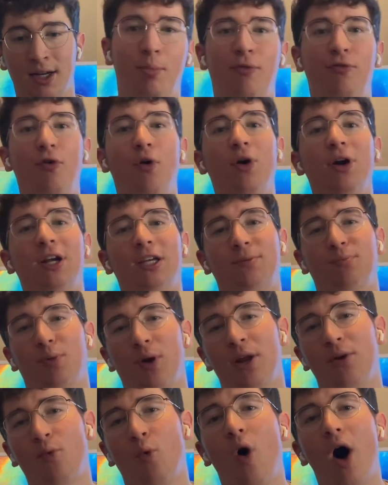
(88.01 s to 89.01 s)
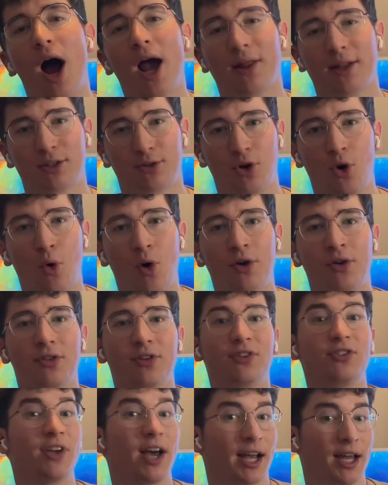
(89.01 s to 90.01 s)
Before I explain why, let's go on to
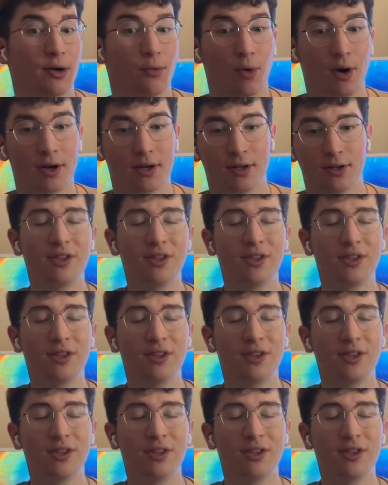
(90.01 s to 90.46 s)
the second one.